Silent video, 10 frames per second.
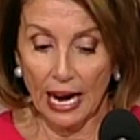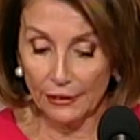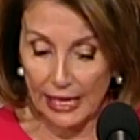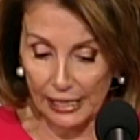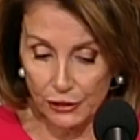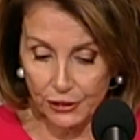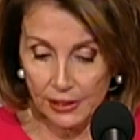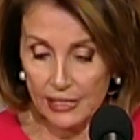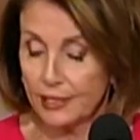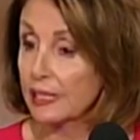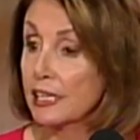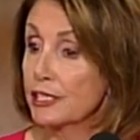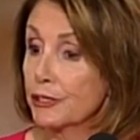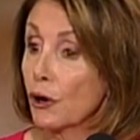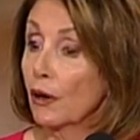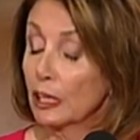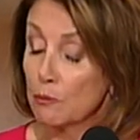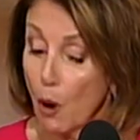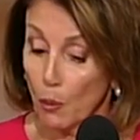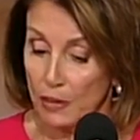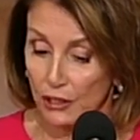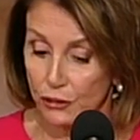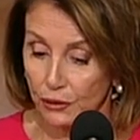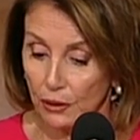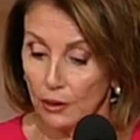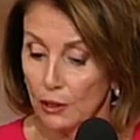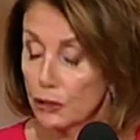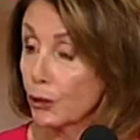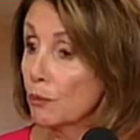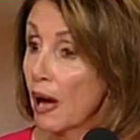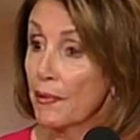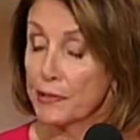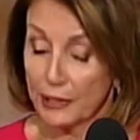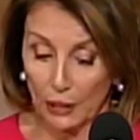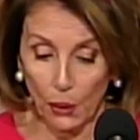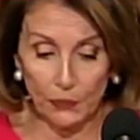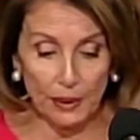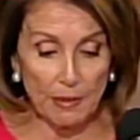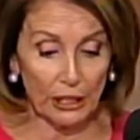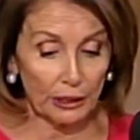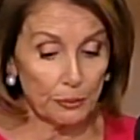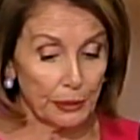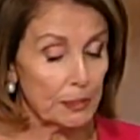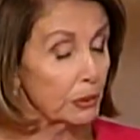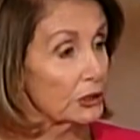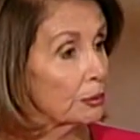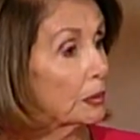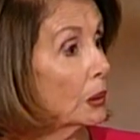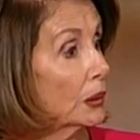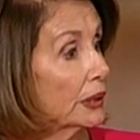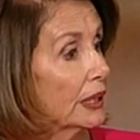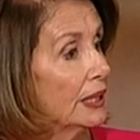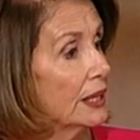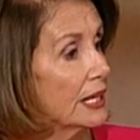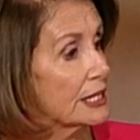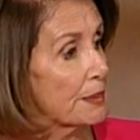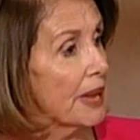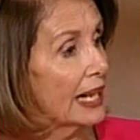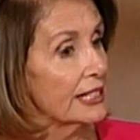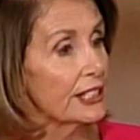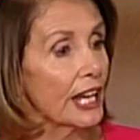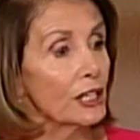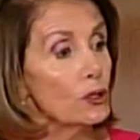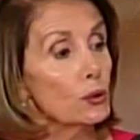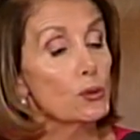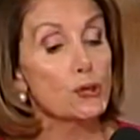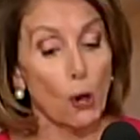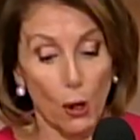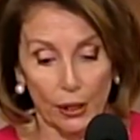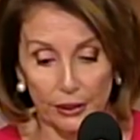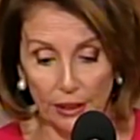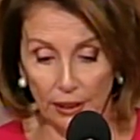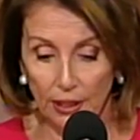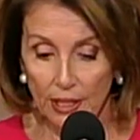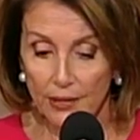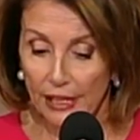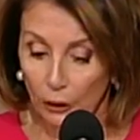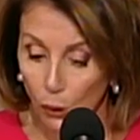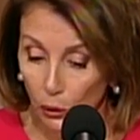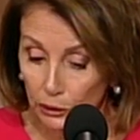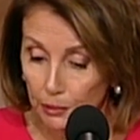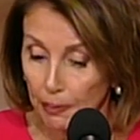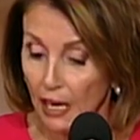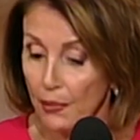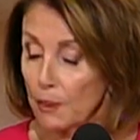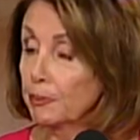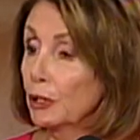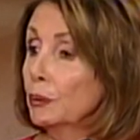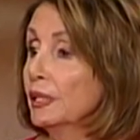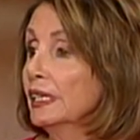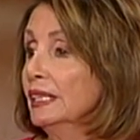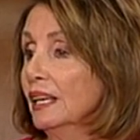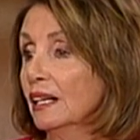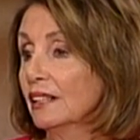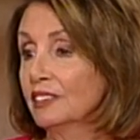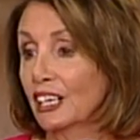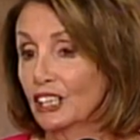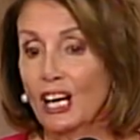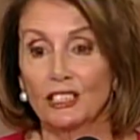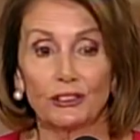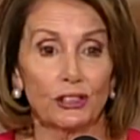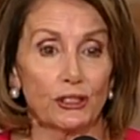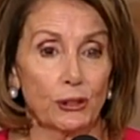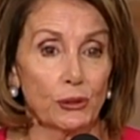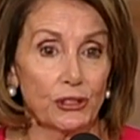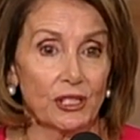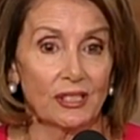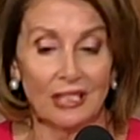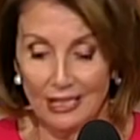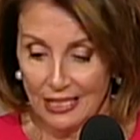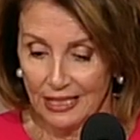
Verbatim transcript: Our nation is at an historic moment. Two months ago, the American people spoke and demanded a new dawn. They called upon the beauty of our Constitution,